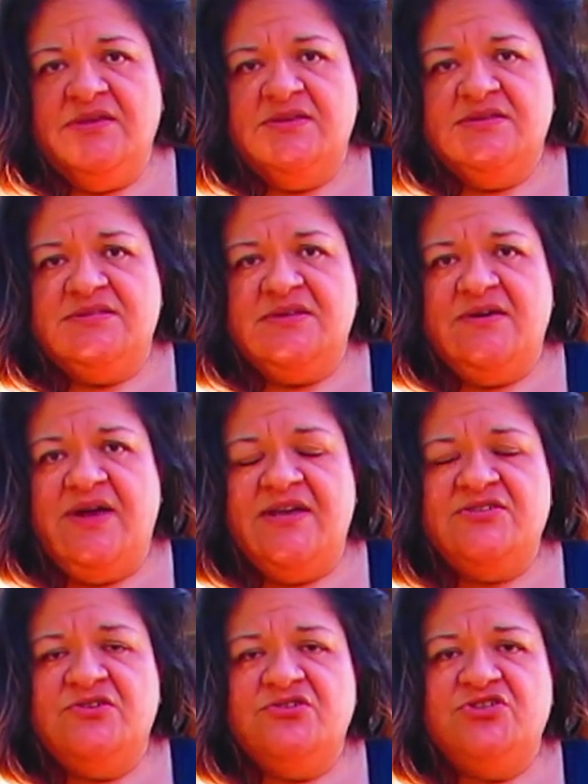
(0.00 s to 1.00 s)
So
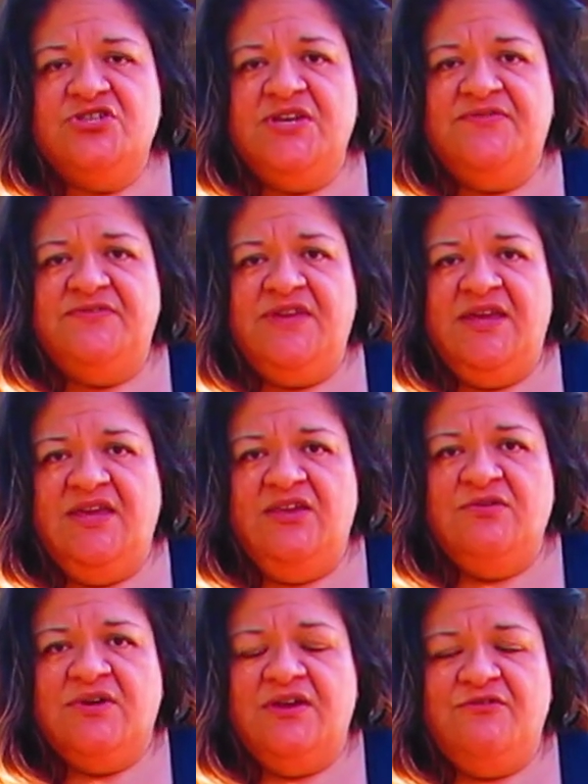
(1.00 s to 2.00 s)
as you're shifting,
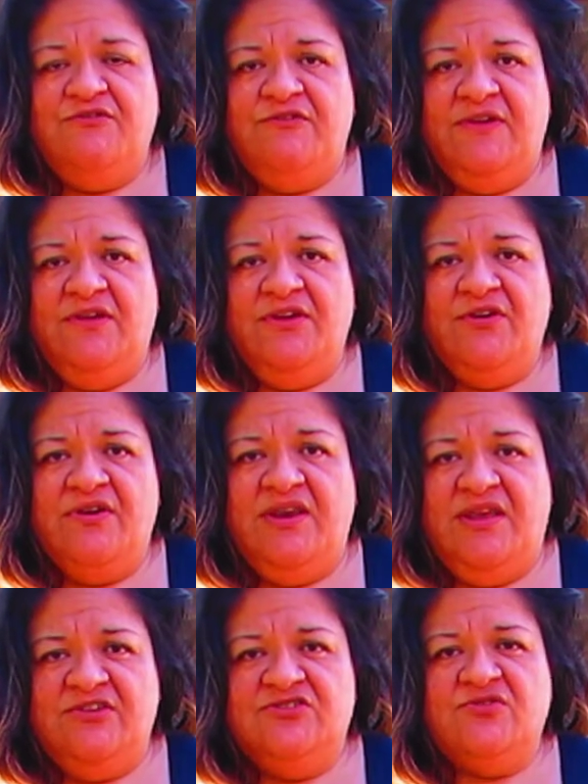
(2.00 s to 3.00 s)
you can feel your
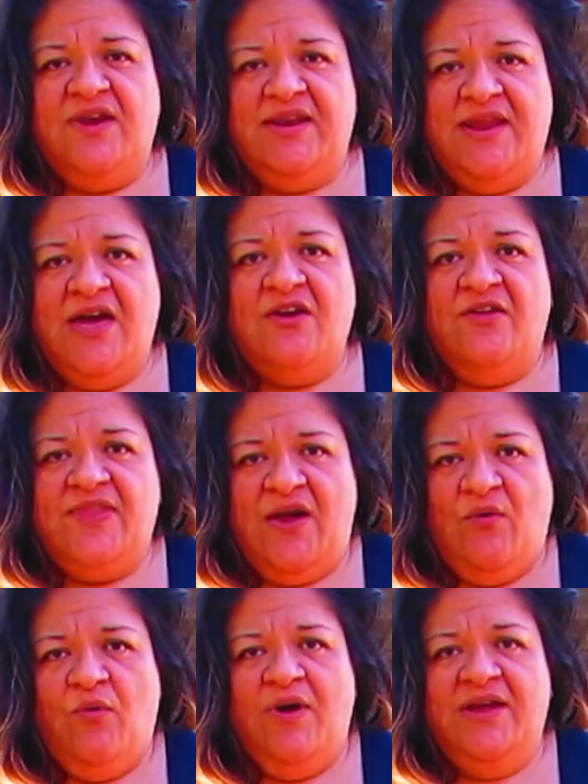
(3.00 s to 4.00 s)
knee straighten out on
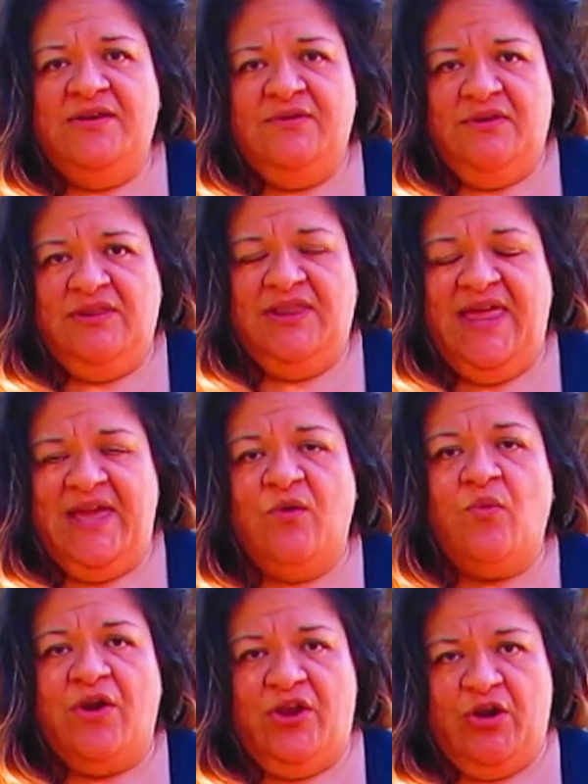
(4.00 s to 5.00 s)
that one leg
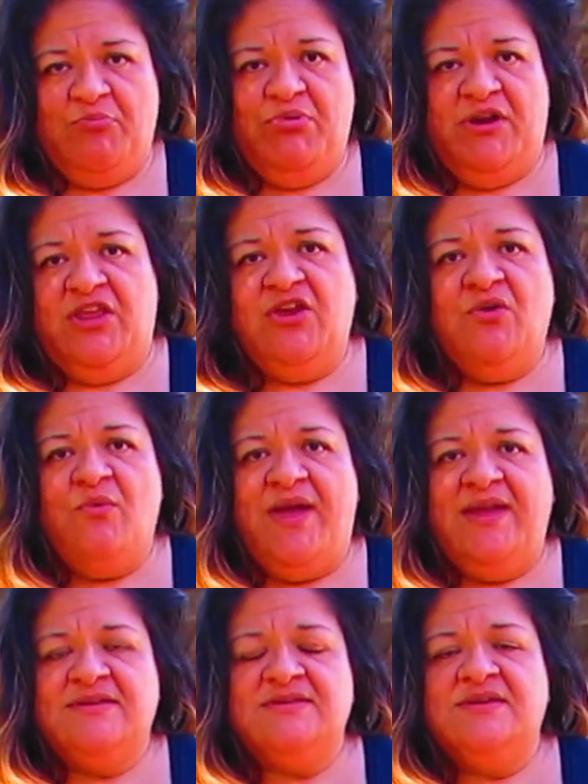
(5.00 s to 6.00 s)
where you're putting your
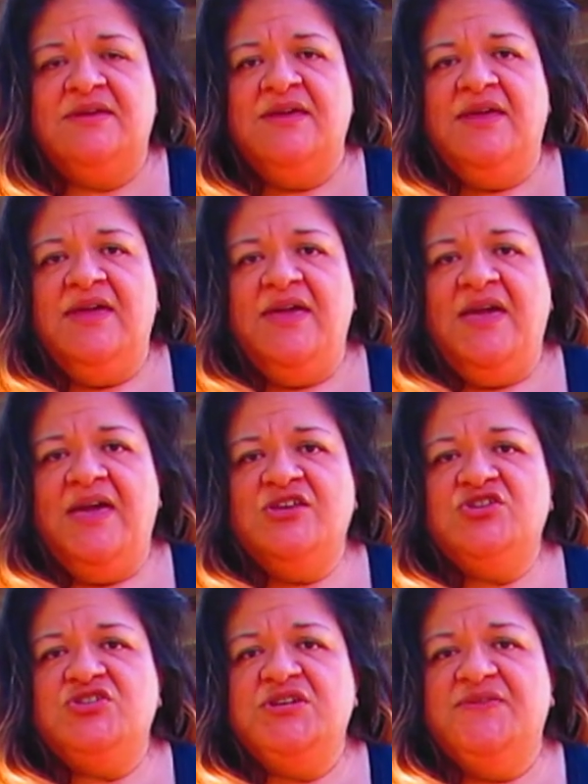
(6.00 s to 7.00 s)
weight. And
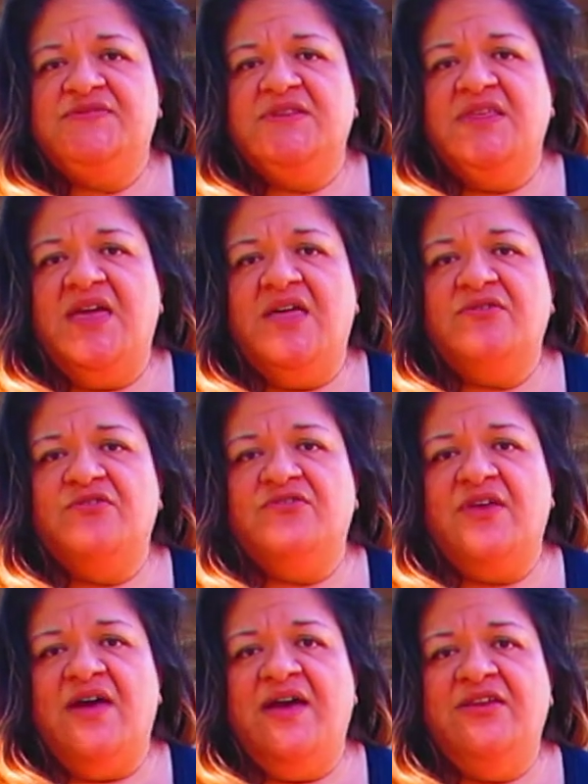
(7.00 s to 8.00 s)
shift to the other
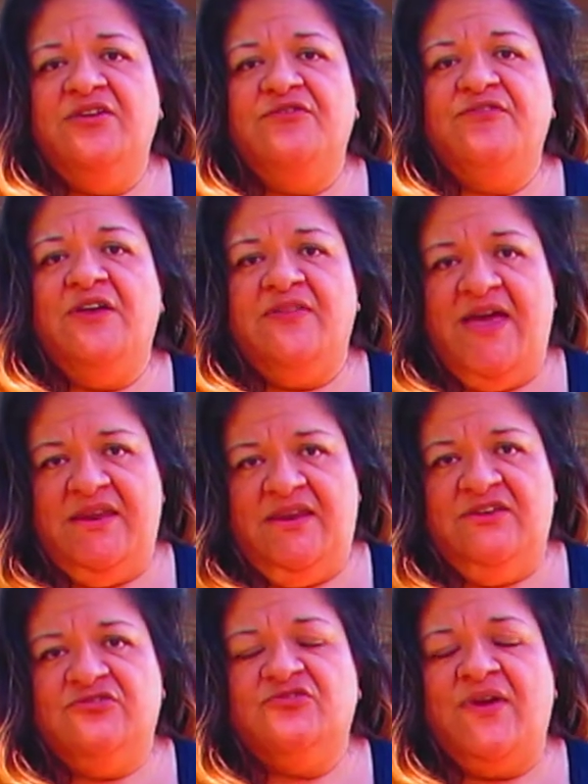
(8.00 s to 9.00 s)
side, you'll feel that
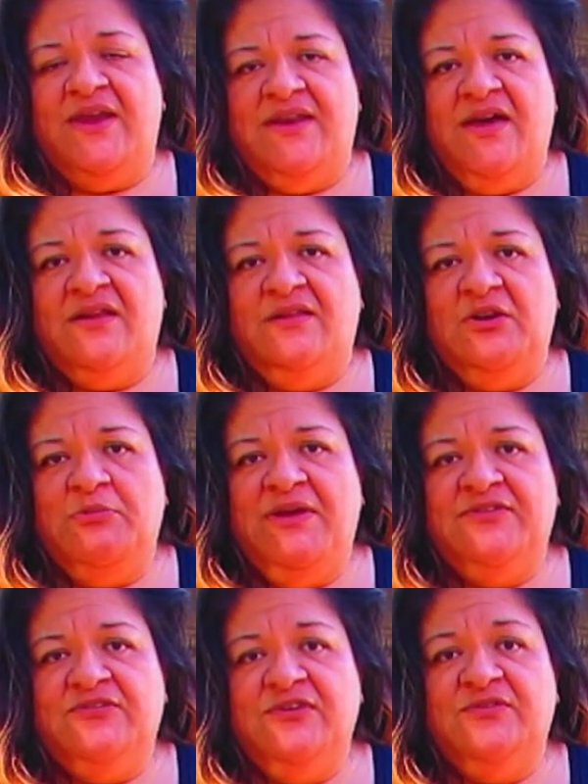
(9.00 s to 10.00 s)
knee straighten out a little bit
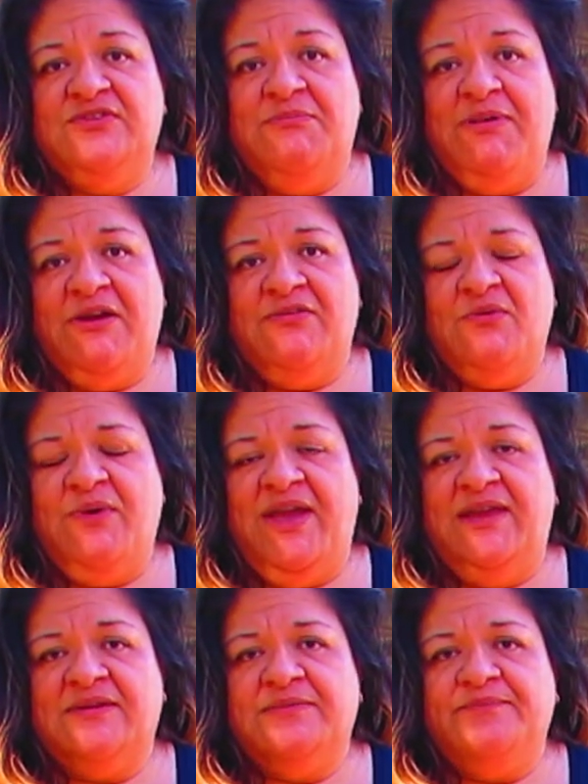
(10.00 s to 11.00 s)
too to bear the
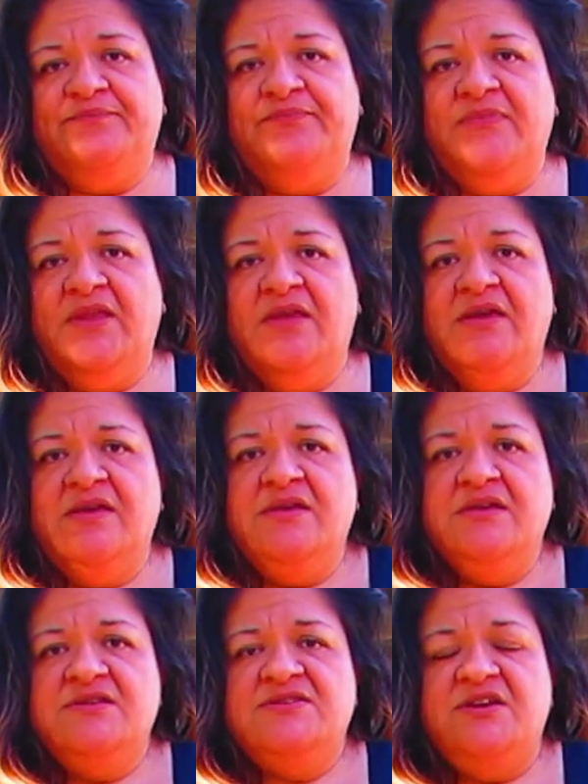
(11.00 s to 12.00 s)
weight.
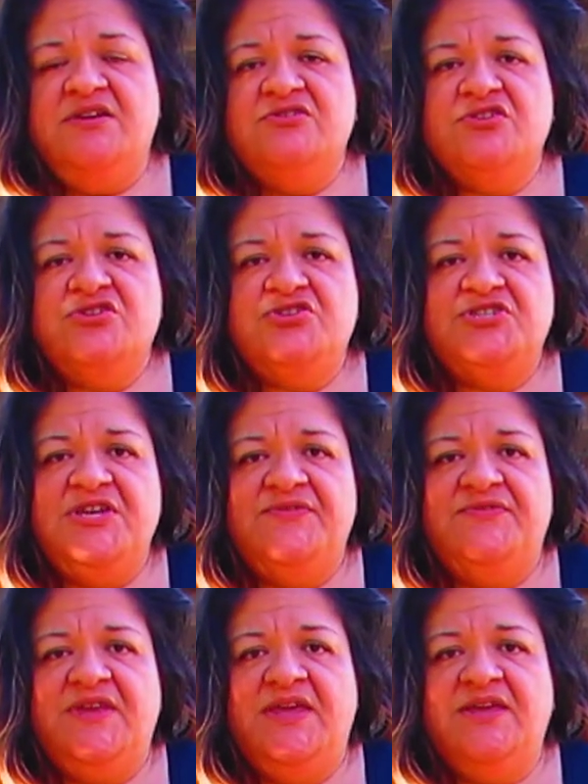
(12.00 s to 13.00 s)
So you're just
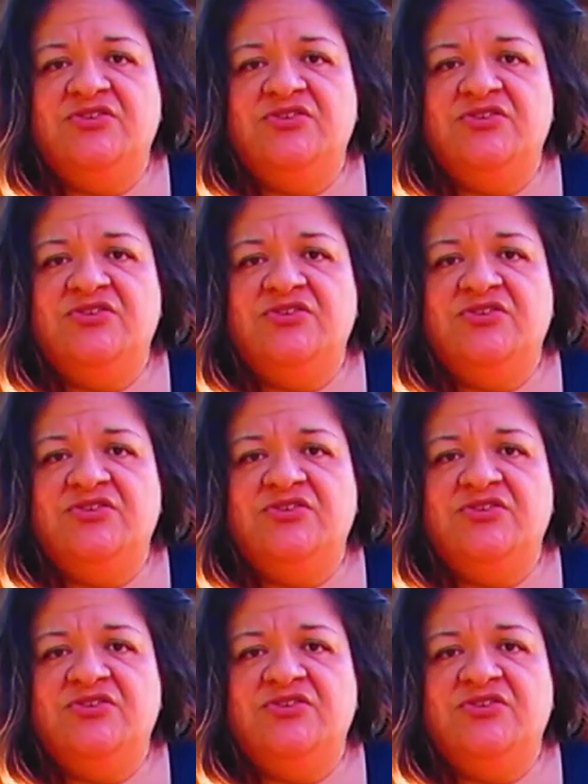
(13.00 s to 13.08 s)
shifting